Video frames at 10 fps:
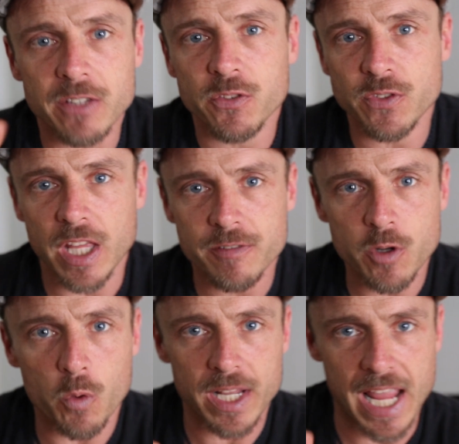instead of
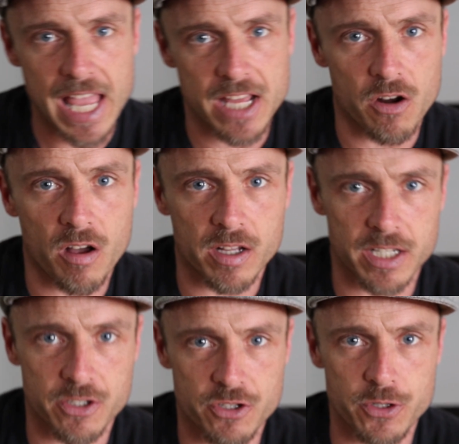going head on
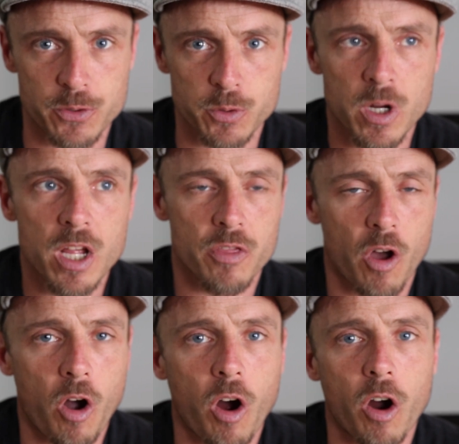into the
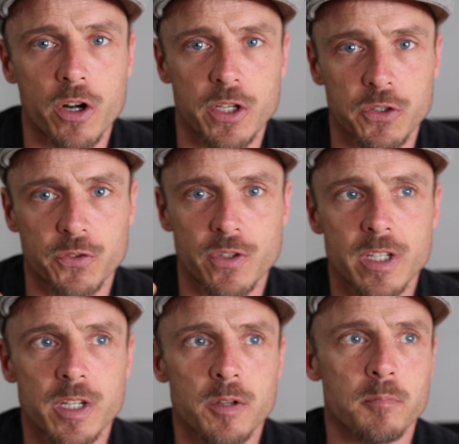hardest,
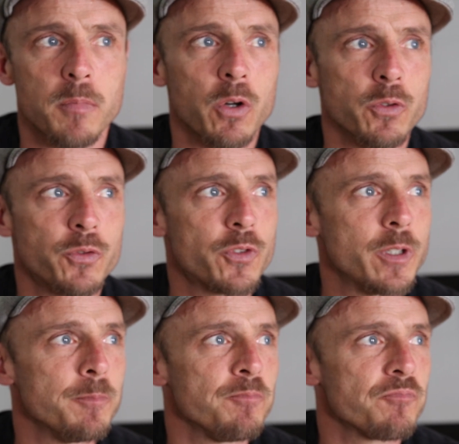most